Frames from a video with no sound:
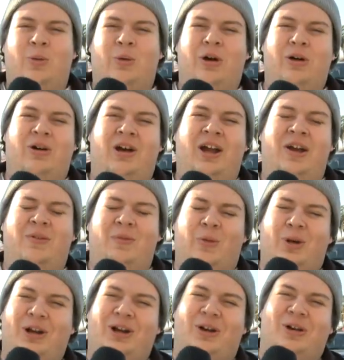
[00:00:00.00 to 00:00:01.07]
Well, I have
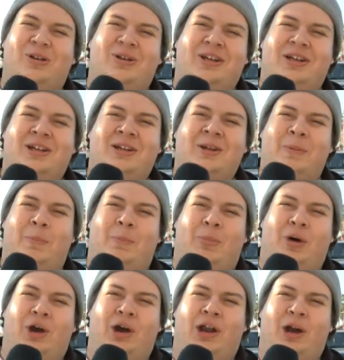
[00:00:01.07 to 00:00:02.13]
work early,
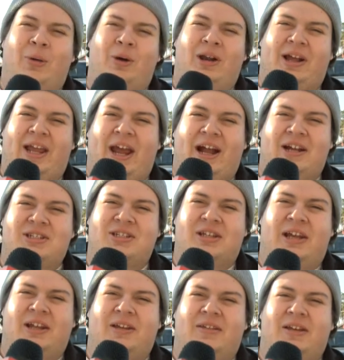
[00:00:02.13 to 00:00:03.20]
but I want to catch
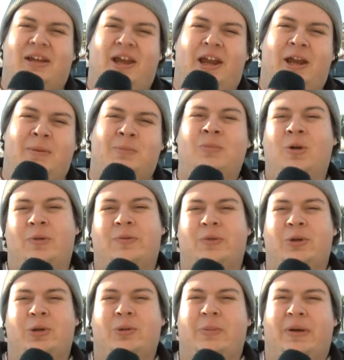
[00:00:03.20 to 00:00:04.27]
the end of the game,
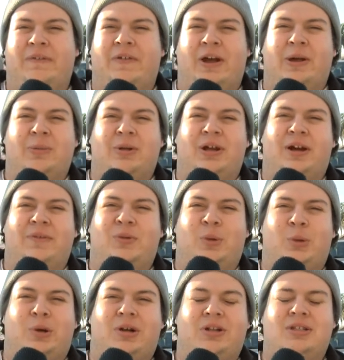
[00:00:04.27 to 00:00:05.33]
hopefully with my family
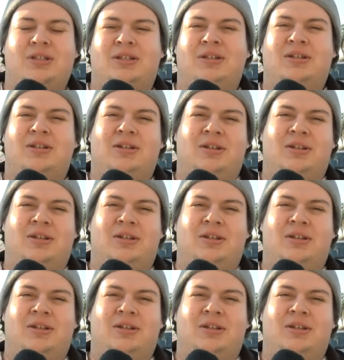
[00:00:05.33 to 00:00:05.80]
afterwards.